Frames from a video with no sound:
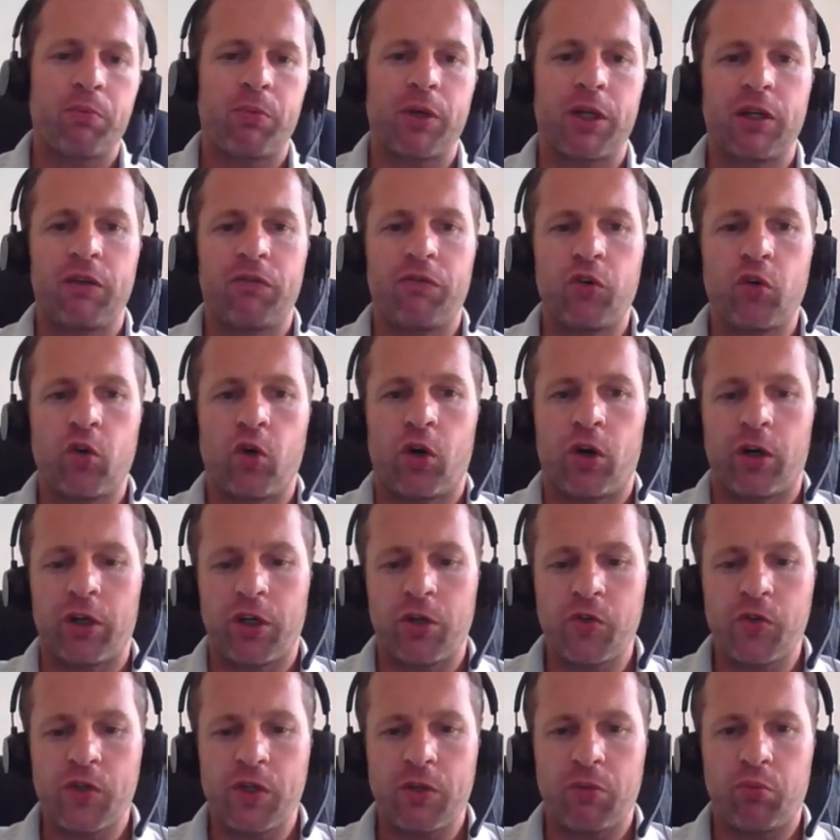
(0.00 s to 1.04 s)
But if you are
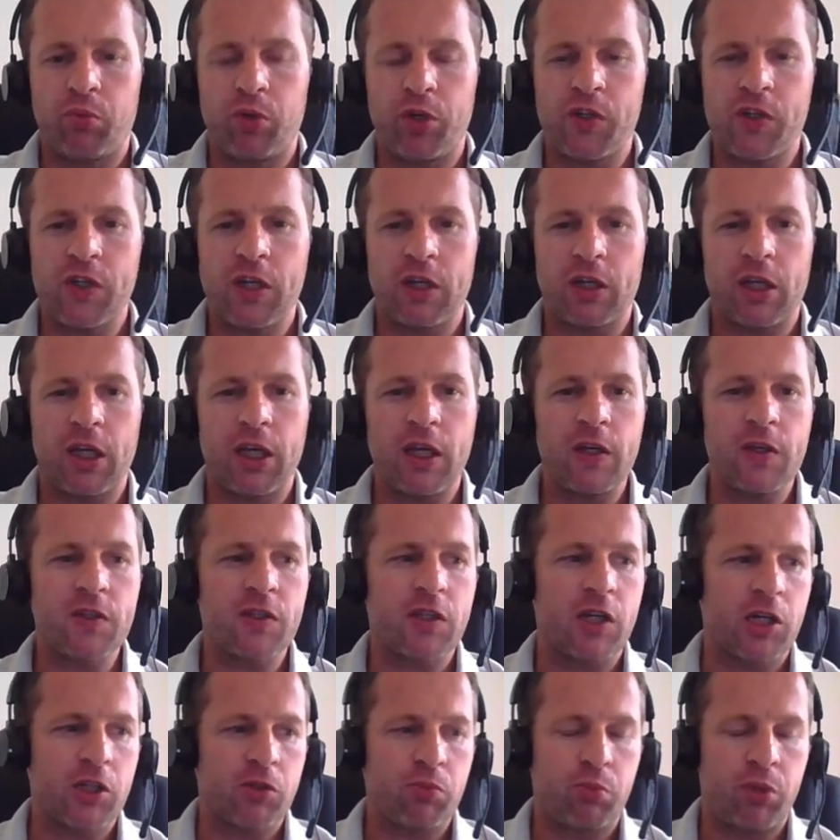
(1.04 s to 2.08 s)
using pre-shared
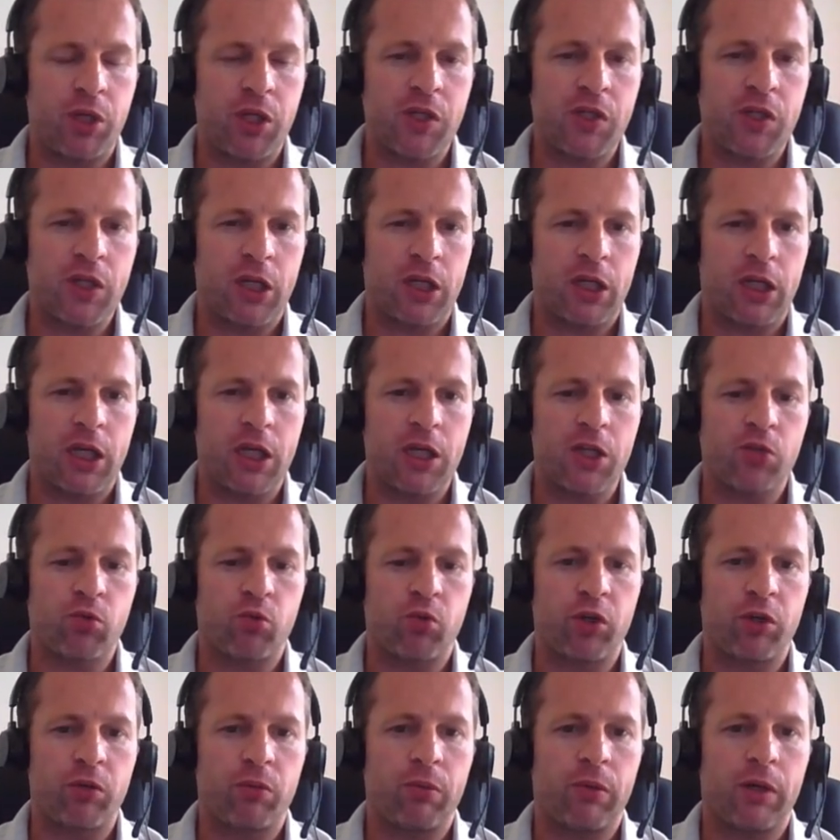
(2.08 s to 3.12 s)
keys, those pre-shared keys
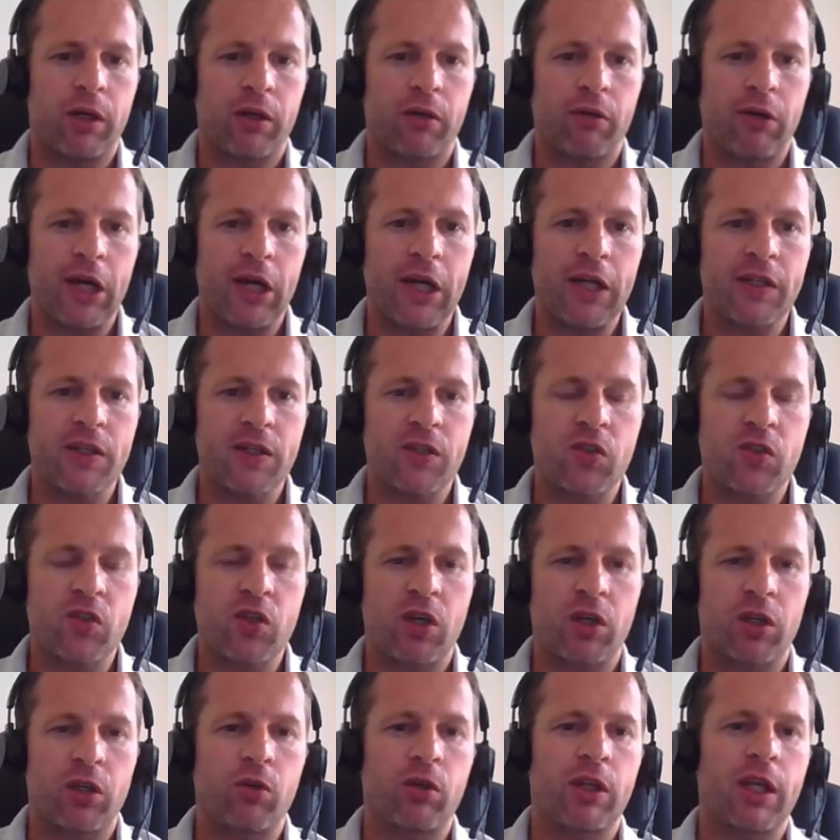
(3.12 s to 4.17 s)
weren't migrated,
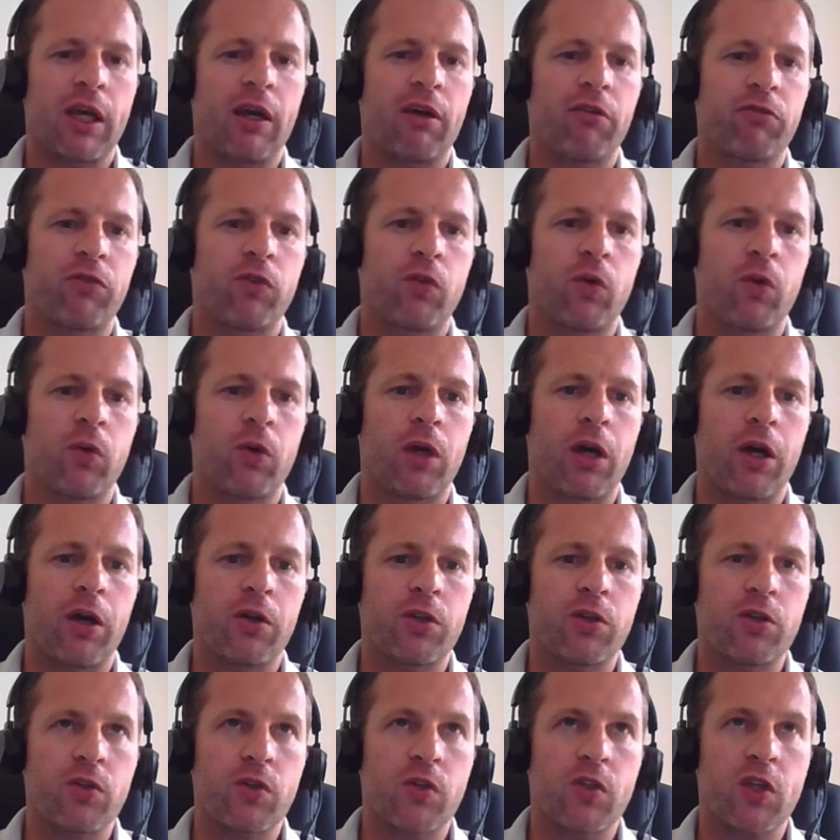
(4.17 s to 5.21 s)
so you'd have to go
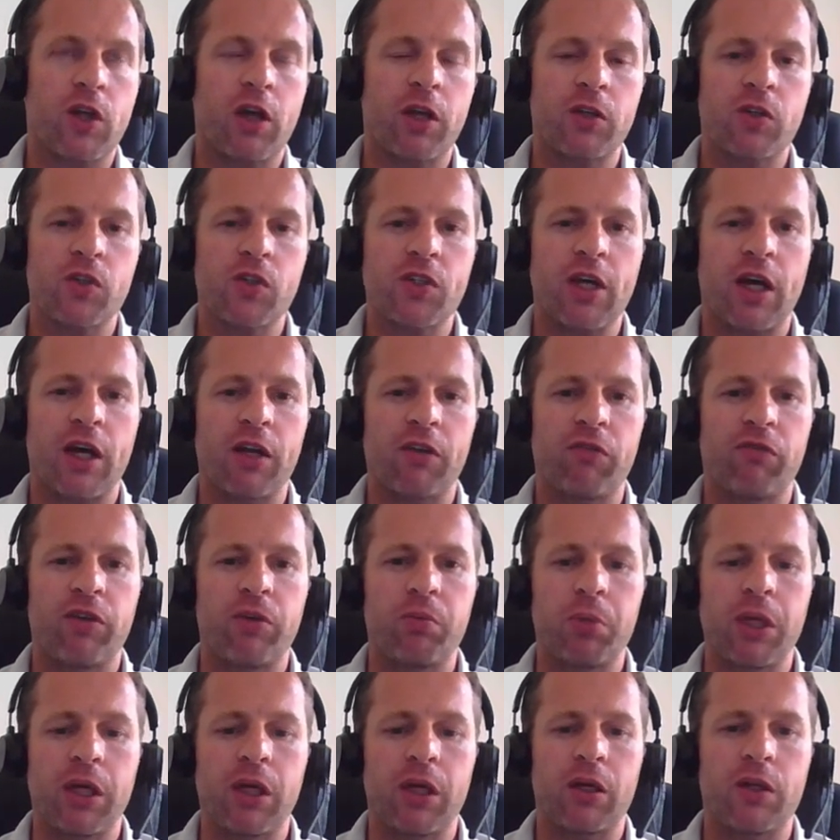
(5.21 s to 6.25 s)
to a site-to-site
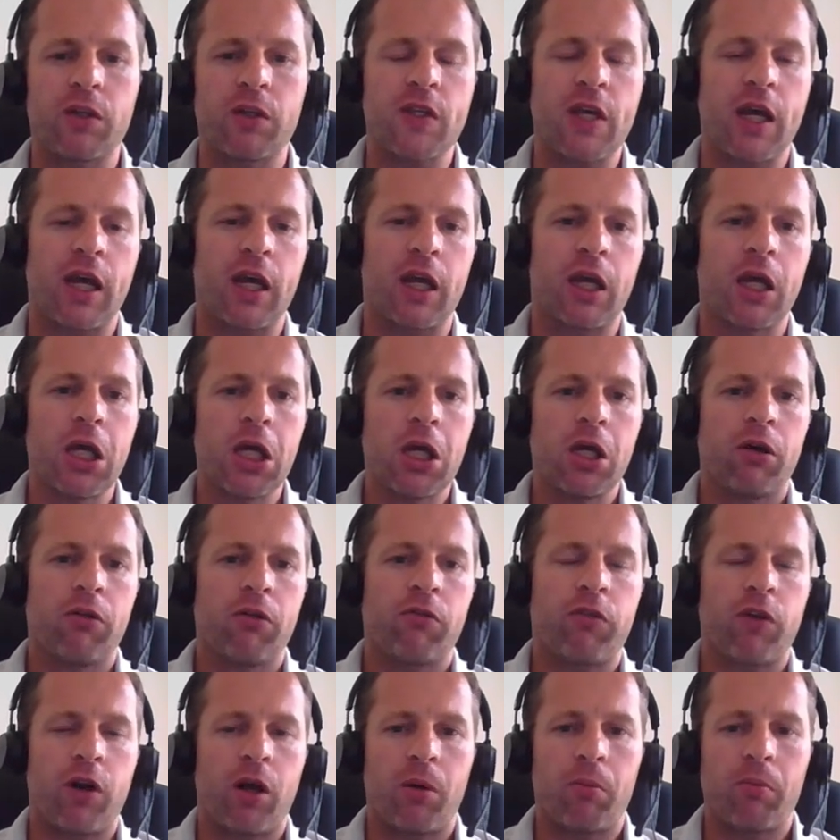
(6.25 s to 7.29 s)
VPN, say
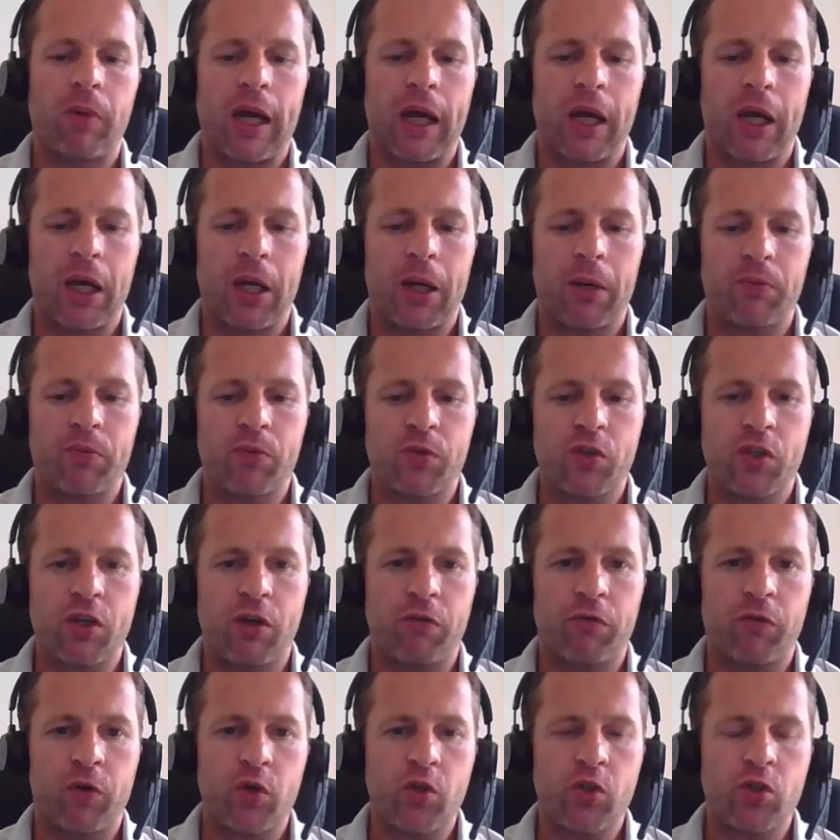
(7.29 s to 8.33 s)
from
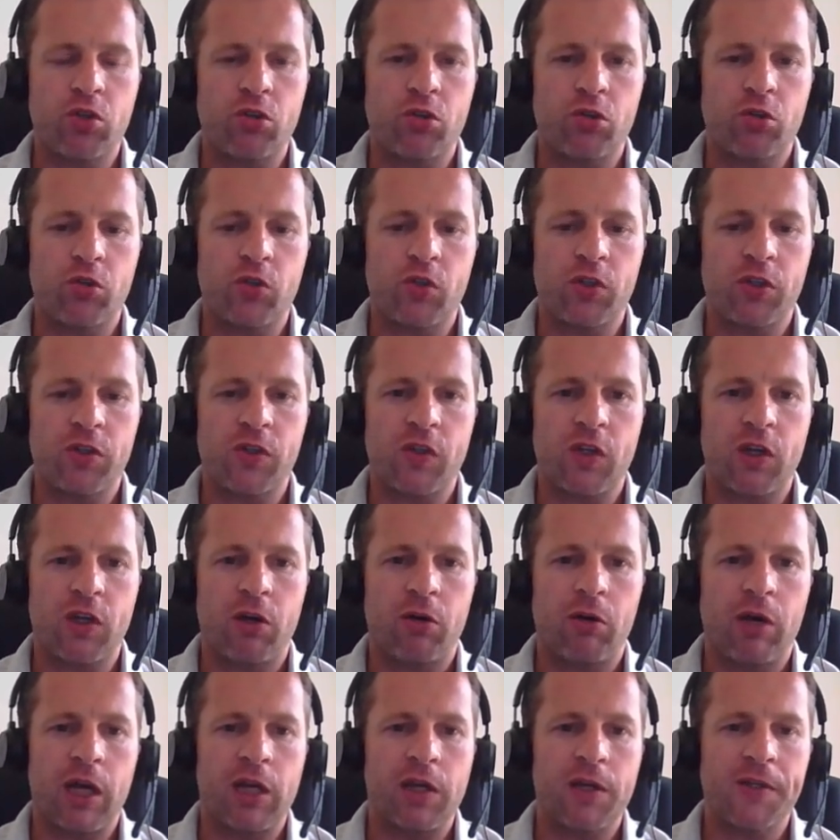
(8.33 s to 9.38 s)
Sophos to
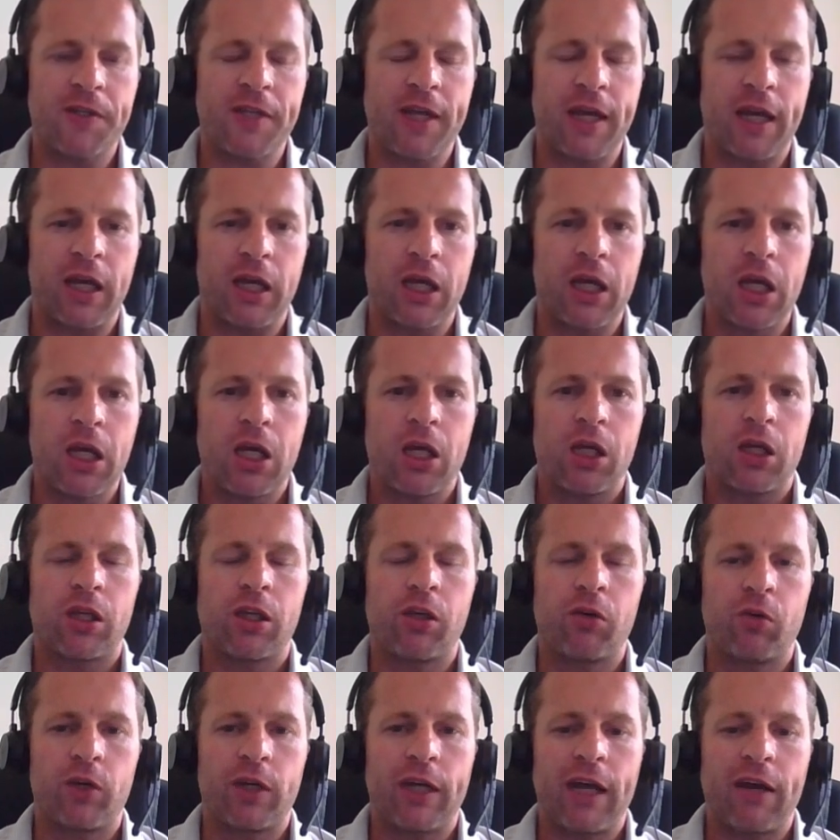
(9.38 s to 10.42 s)
Cisco ASA.
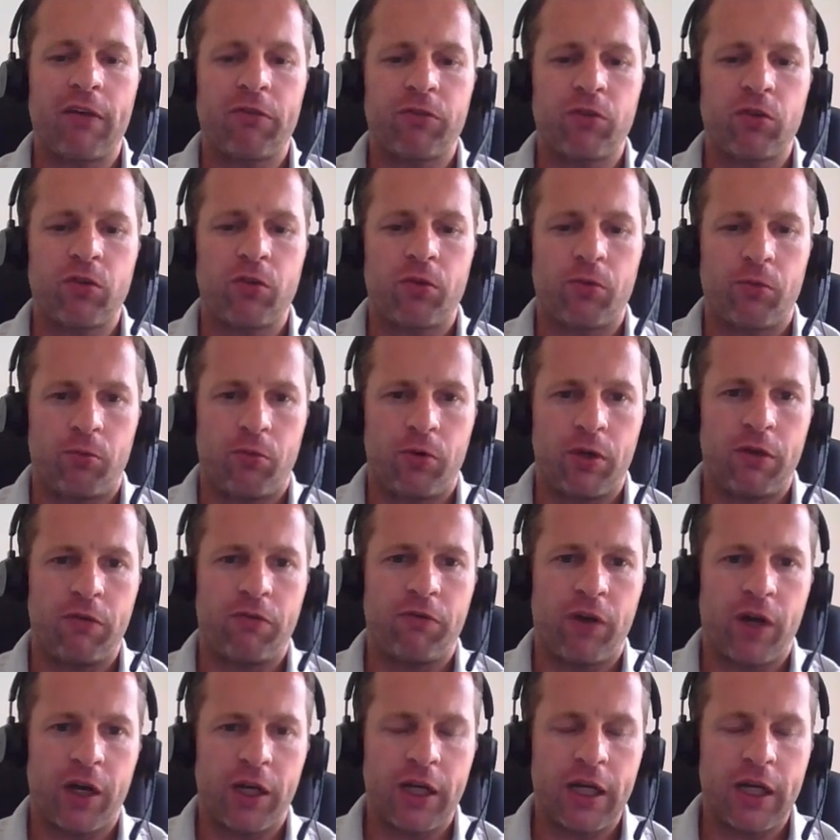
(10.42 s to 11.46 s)
You would have to
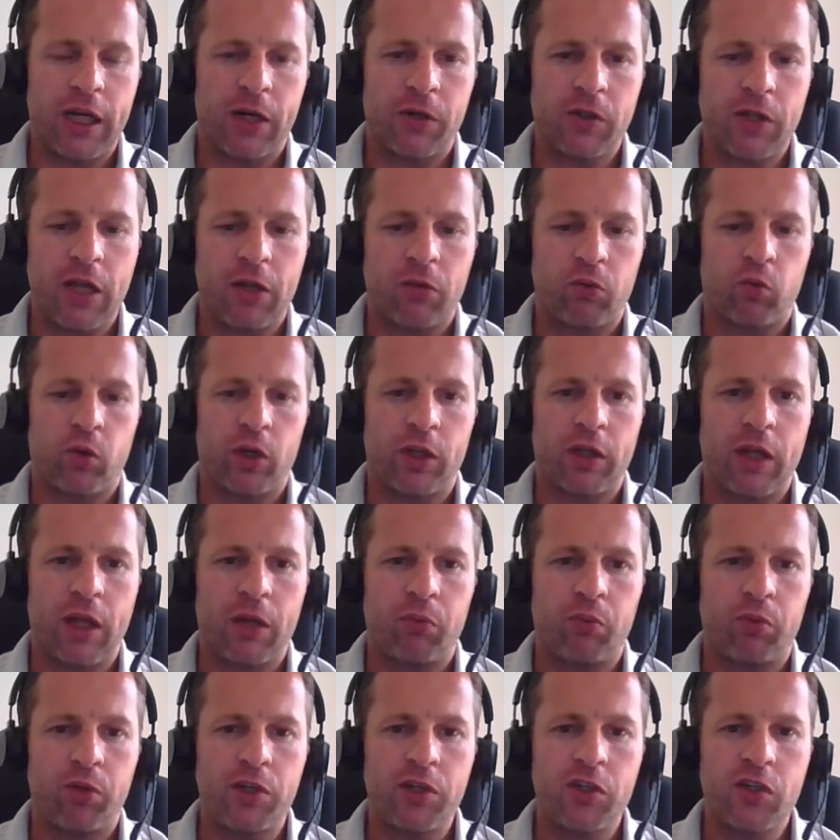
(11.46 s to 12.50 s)
find out that what
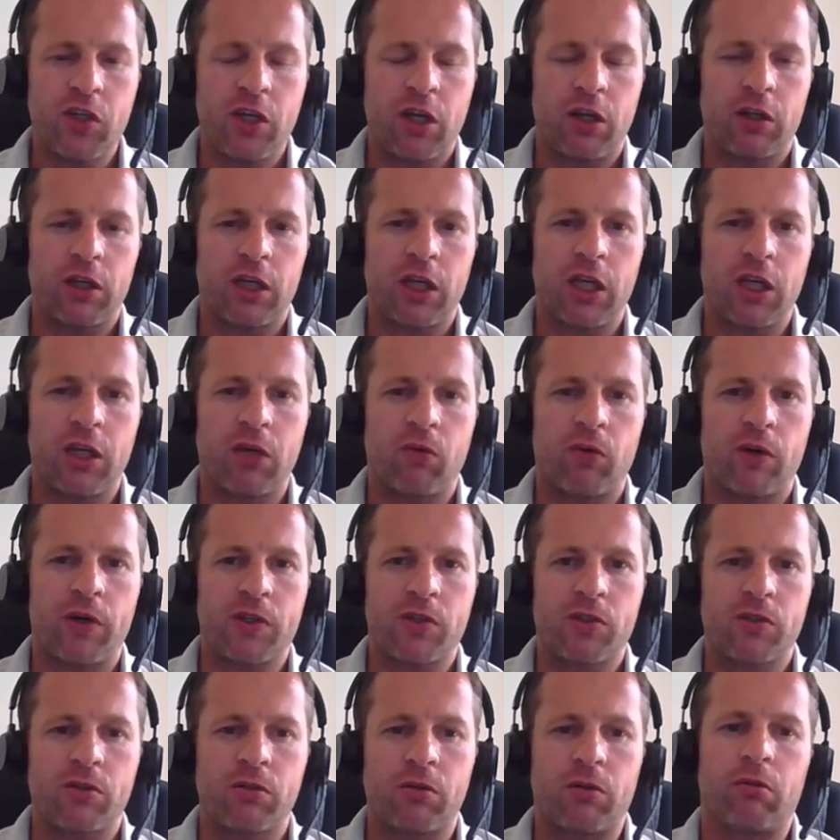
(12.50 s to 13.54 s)
that pre-shared key
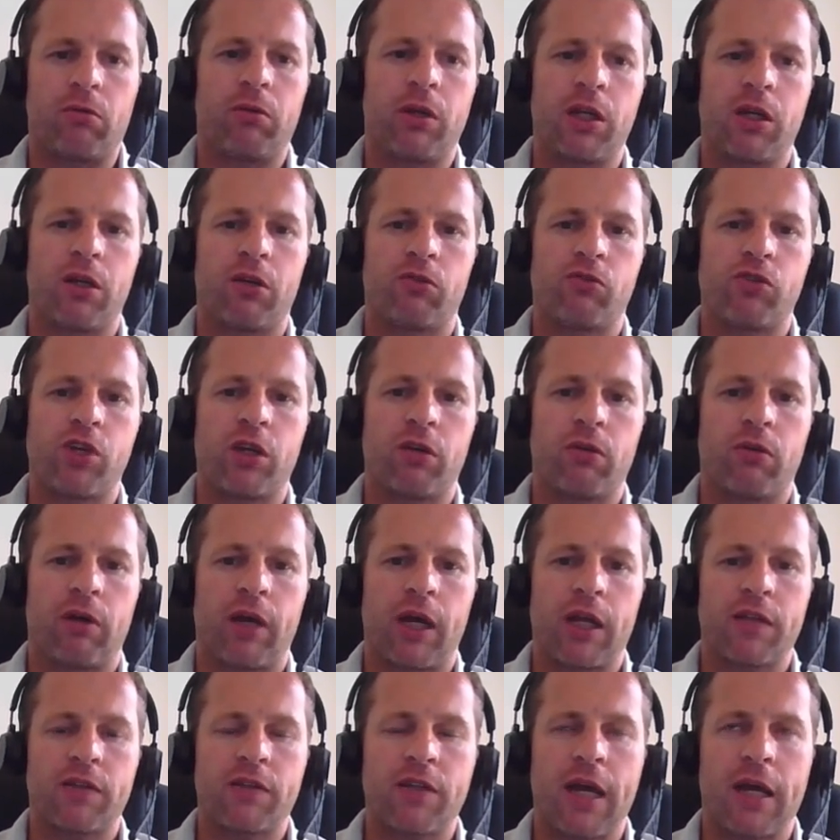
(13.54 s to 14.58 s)
was to
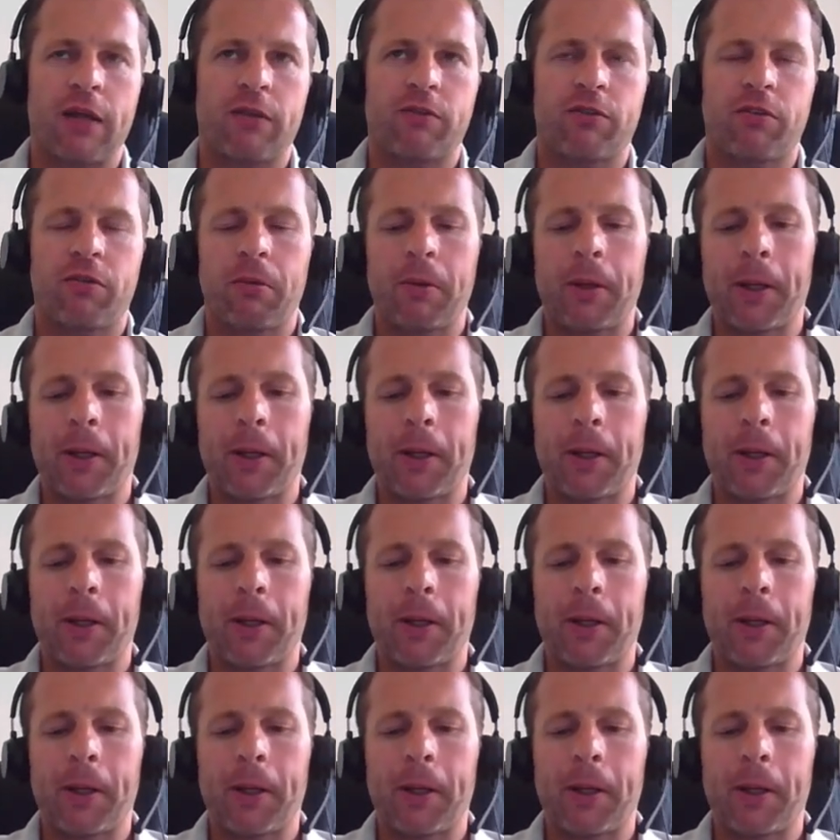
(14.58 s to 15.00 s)
regenerate that